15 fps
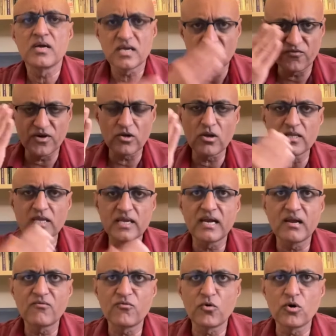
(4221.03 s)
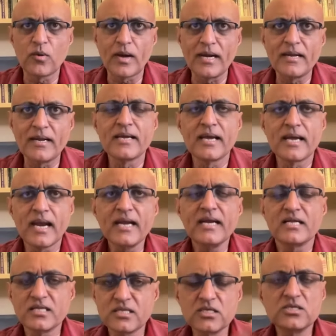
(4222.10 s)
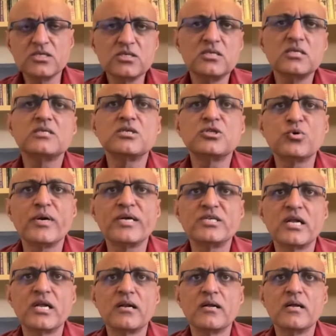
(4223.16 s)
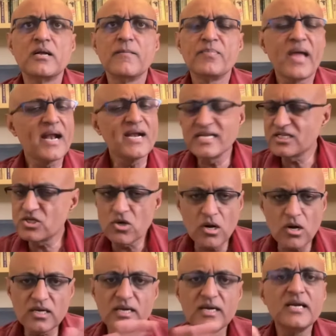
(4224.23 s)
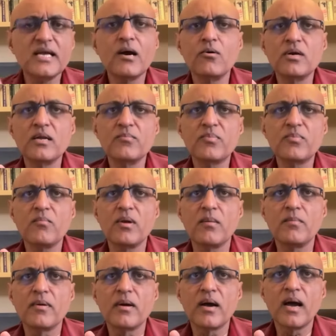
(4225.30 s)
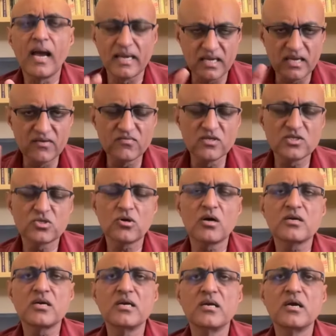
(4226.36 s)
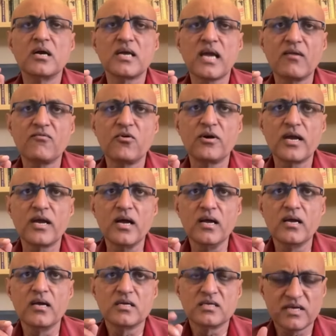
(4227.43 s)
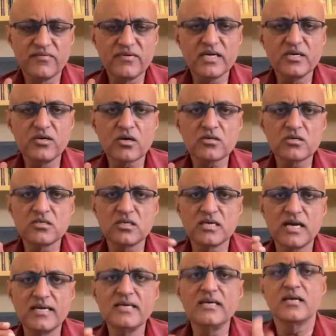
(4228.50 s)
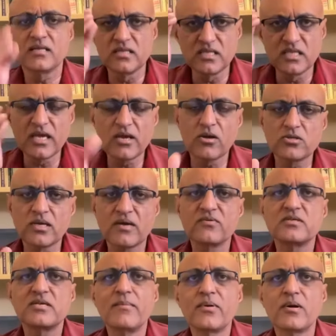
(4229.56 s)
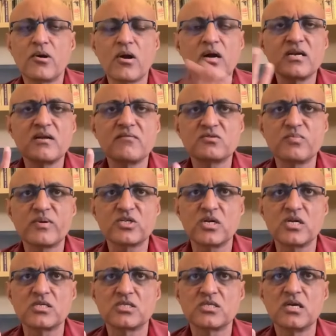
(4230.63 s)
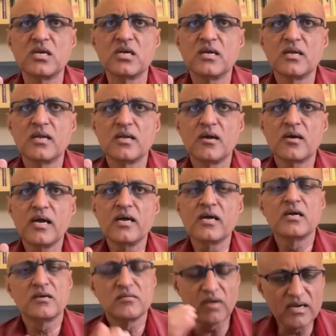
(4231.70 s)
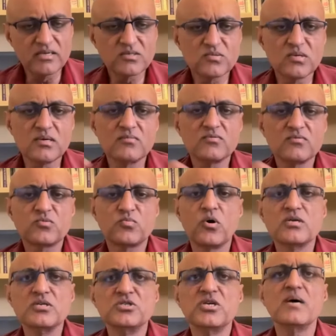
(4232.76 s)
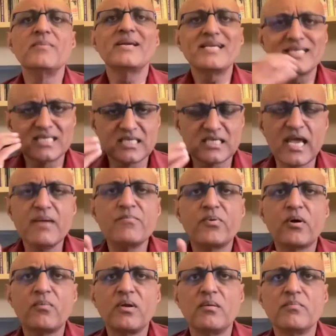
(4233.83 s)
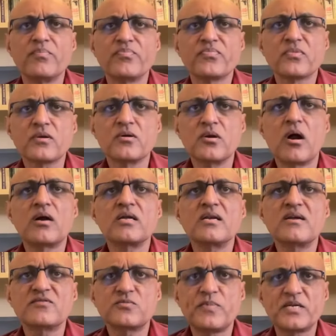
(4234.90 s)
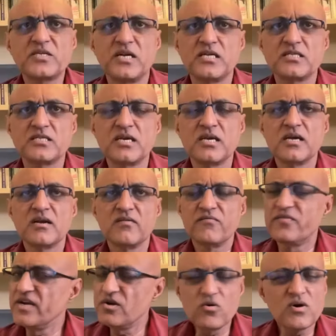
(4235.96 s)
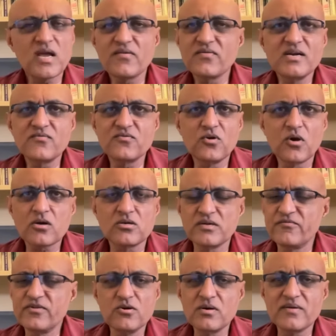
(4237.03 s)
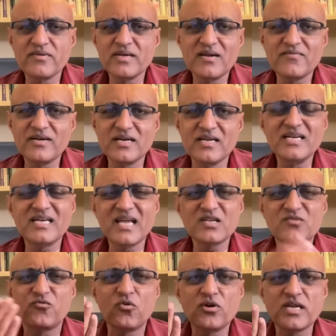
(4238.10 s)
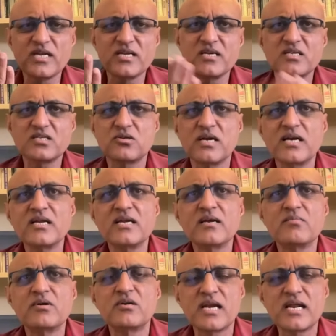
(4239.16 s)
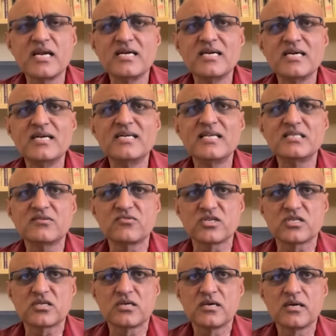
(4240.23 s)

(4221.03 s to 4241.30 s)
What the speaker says: If at all they can afford one. Right? This is the situation, and it's not an India only problem. I gave this talk in California. 70 doctors attended. They also have the same problem. Not enough specialists. Okay, I spoke in Germany. Same problem. Not enough specialists. We don't have enough doctors. We don't have enough. It takes 14 years to get train an intensivist.